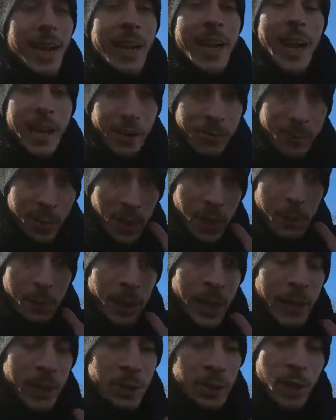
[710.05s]
I kind of put the
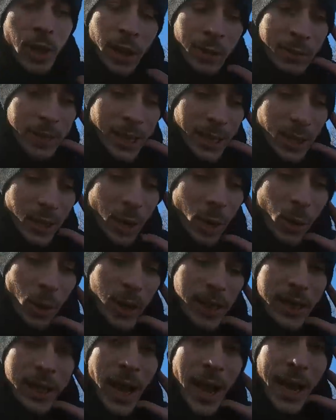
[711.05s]
blinders on. I was like, you know
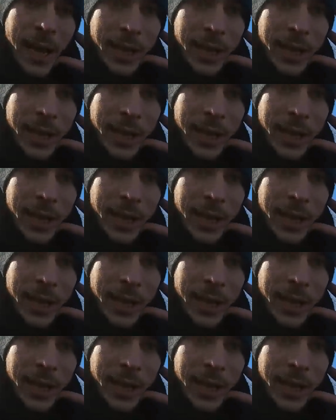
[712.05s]
what?